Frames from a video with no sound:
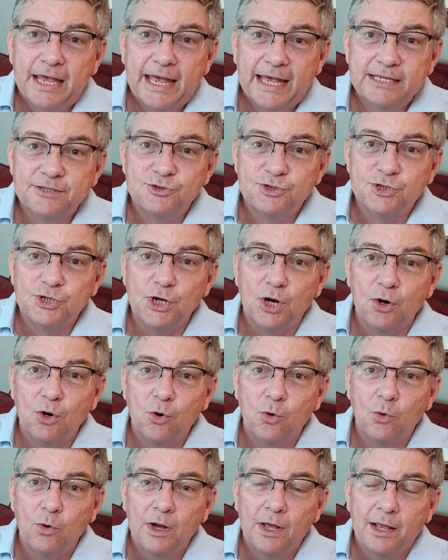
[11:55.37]
And
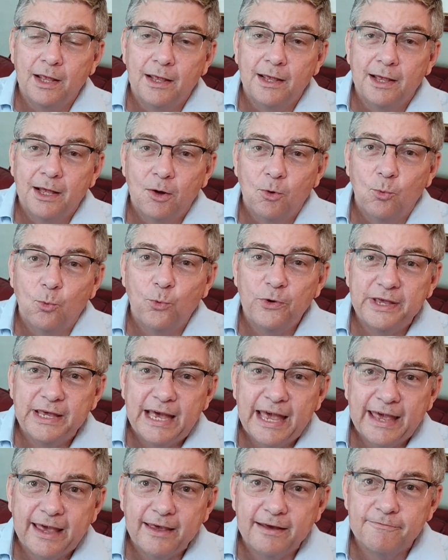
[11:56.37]
so we
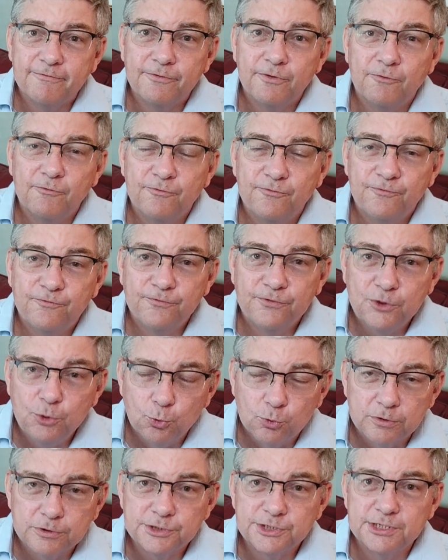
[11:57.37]
have
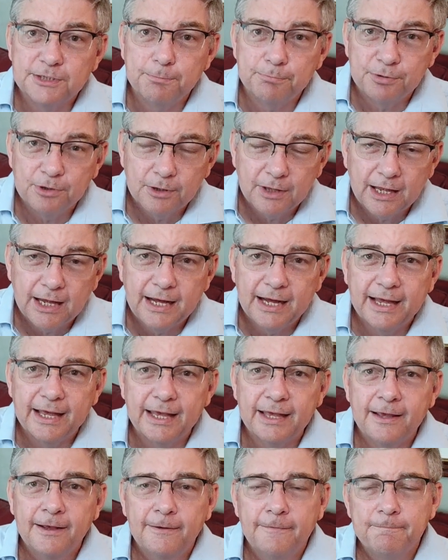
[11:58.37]
fewer
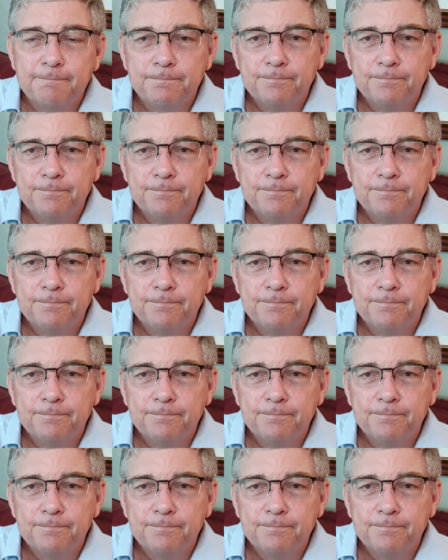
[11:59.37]
supply